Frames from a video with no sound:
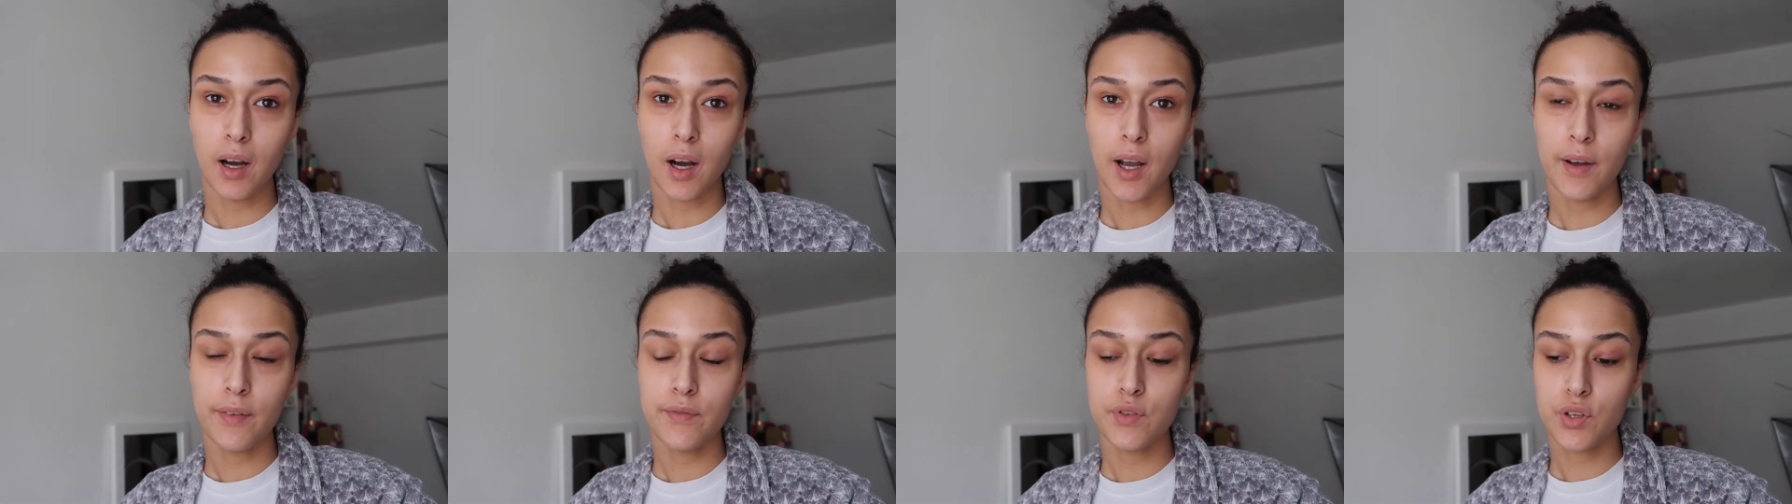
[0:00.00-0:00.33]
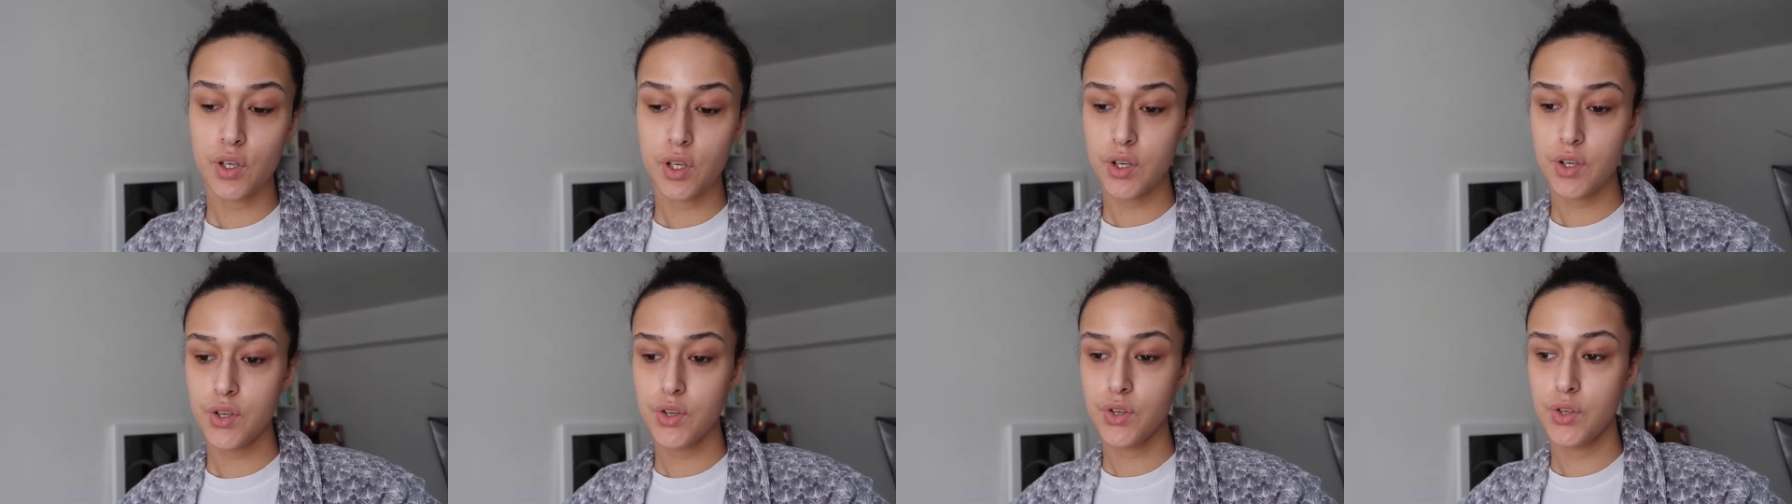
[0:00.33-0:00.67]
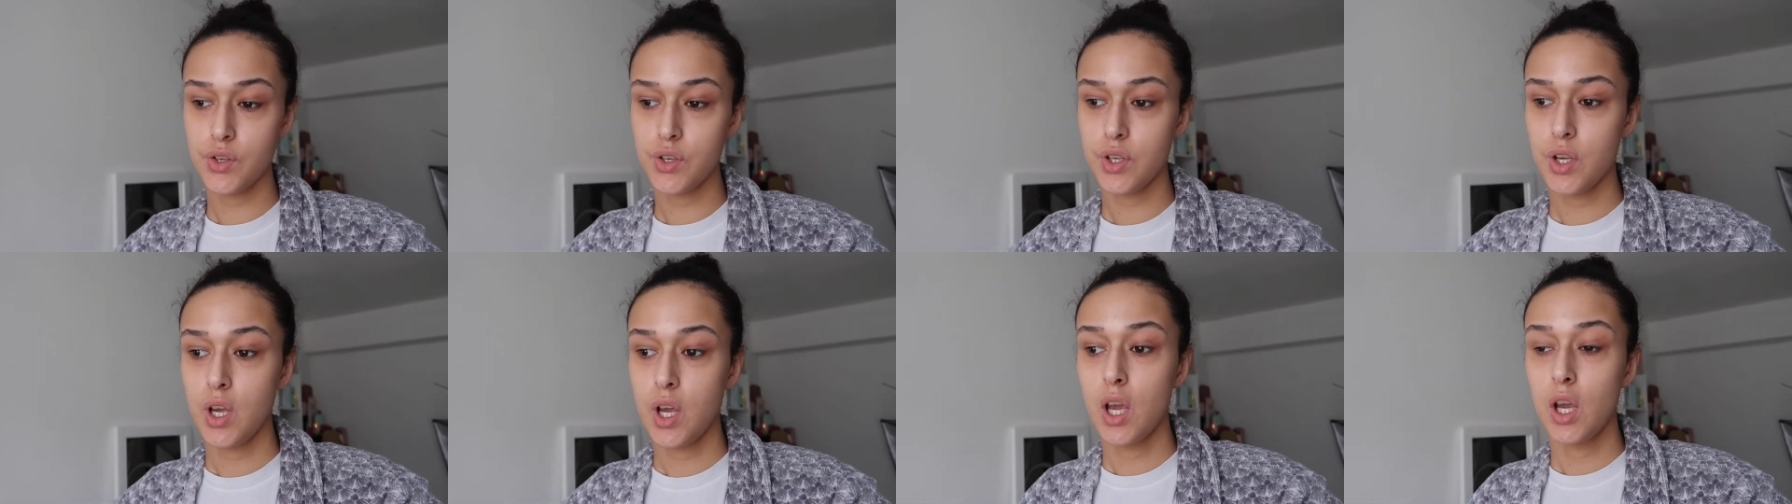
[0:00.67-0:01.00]
i've
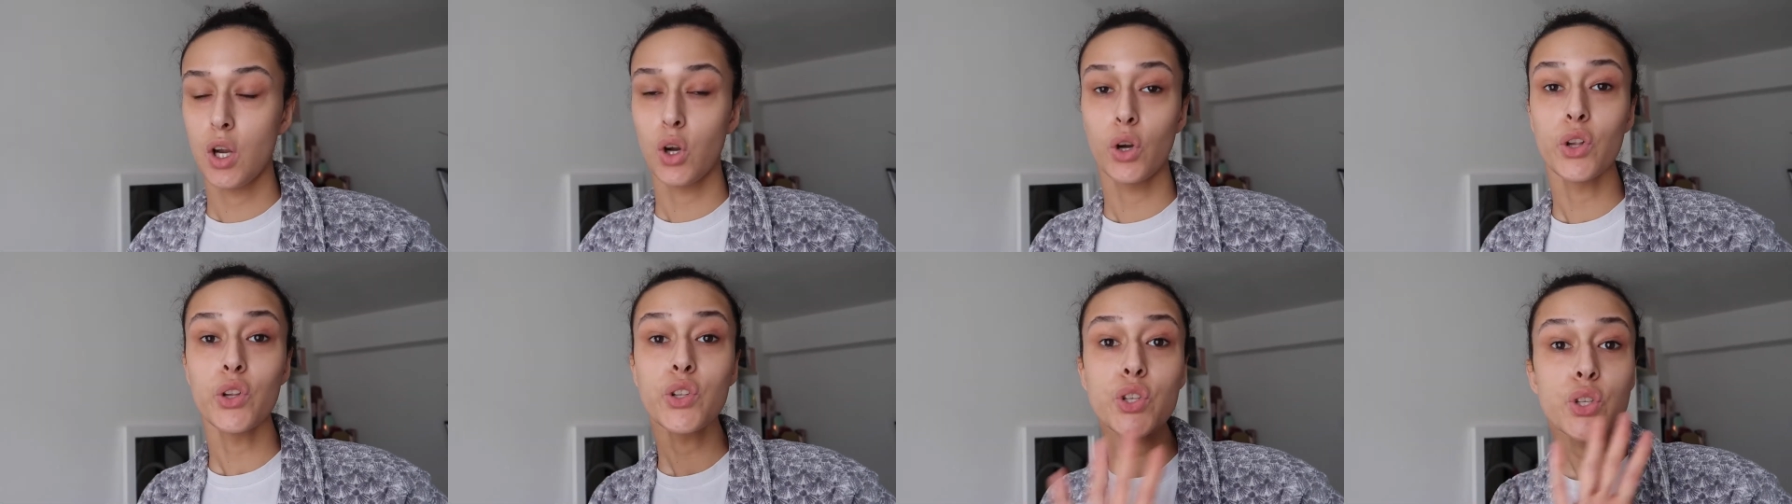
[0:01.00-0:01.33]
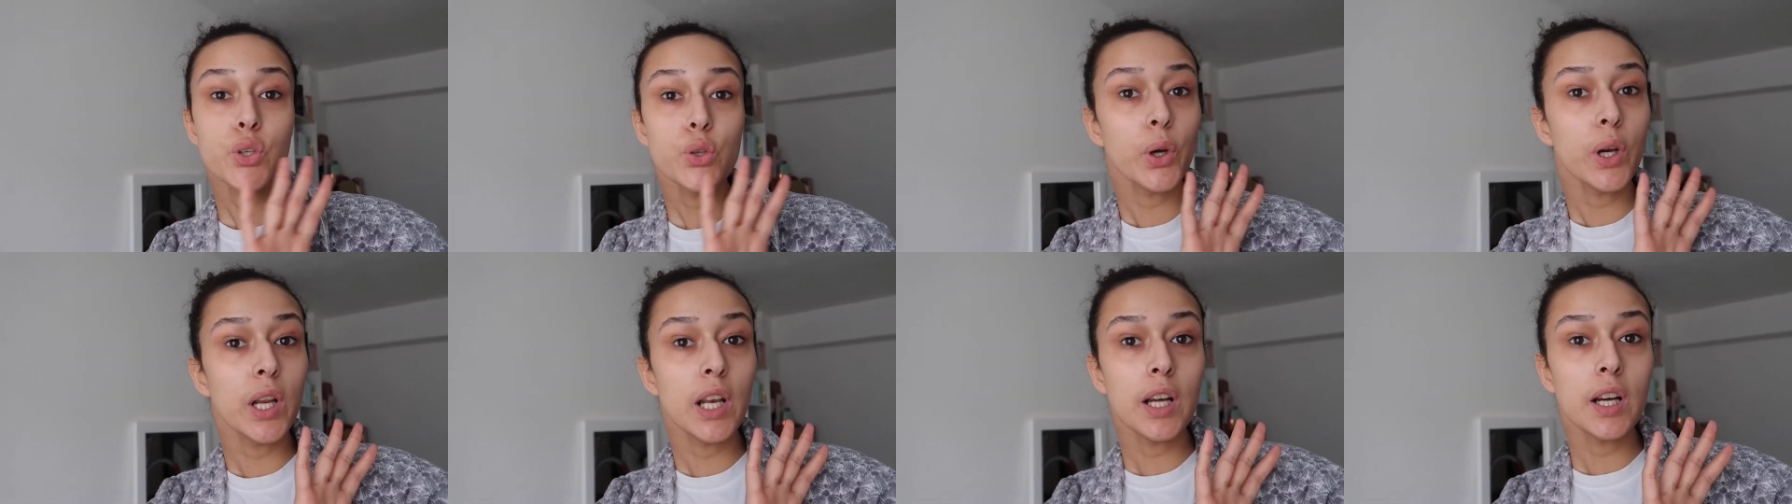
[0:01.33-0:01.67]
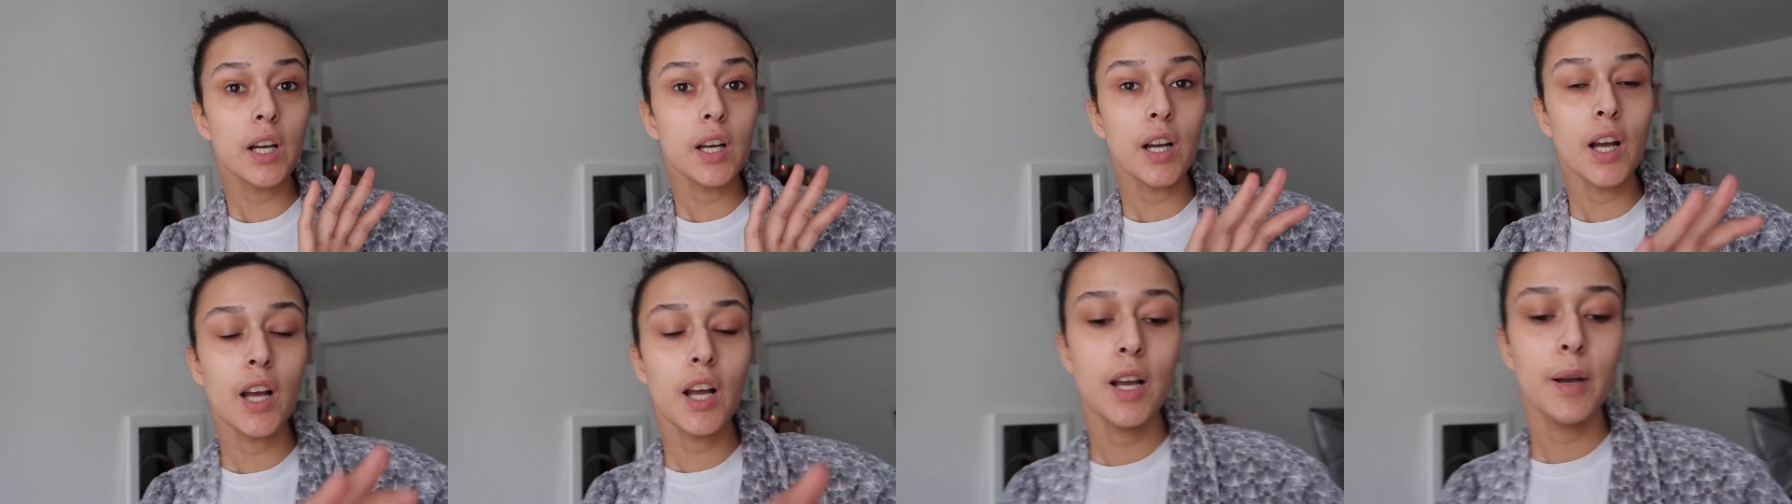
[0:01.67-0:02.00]
just gone to the
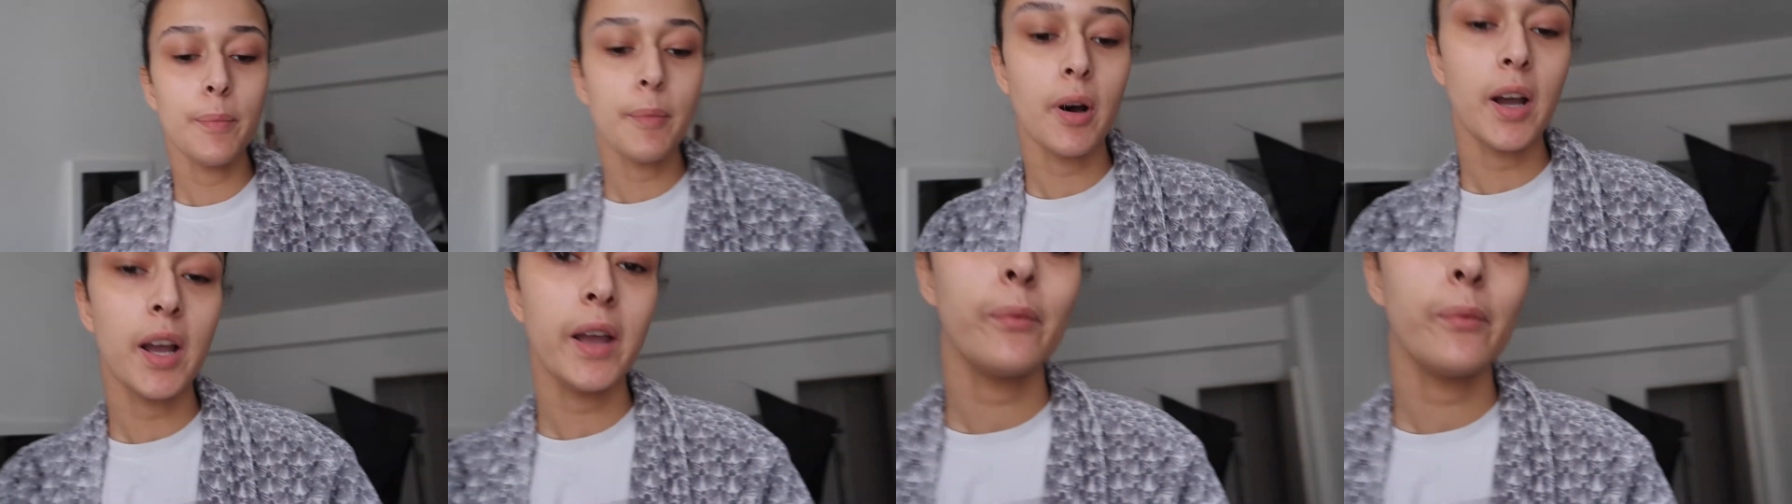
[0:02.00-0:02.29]
toilet um i